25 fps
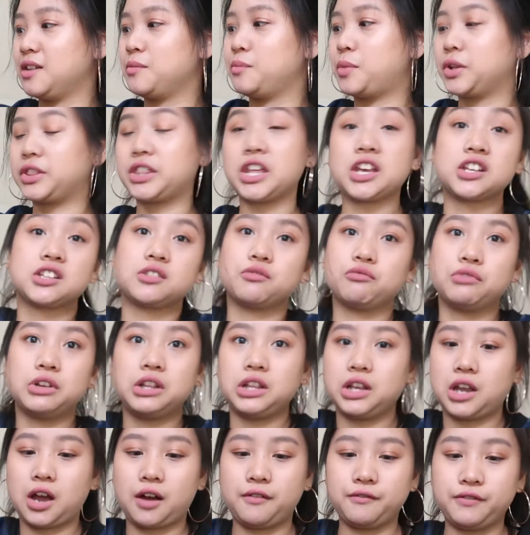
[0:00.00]
But they're
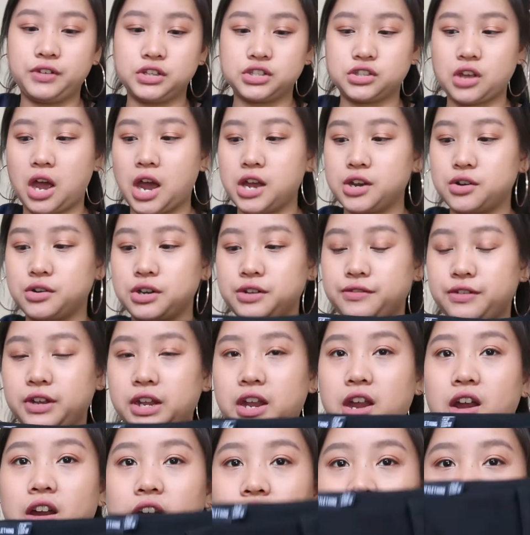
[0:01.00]
really comfy, so I don't even
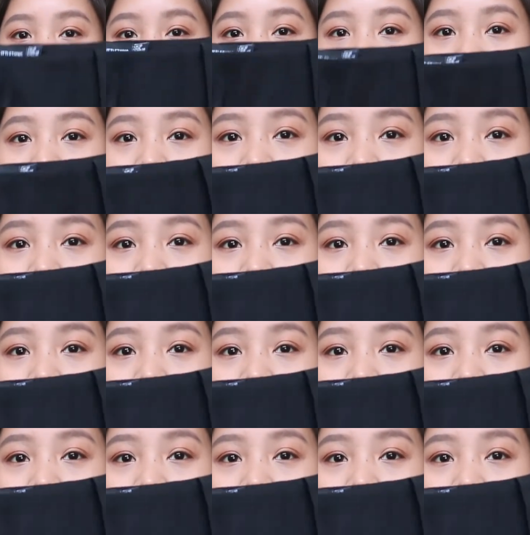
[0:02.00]
care if I have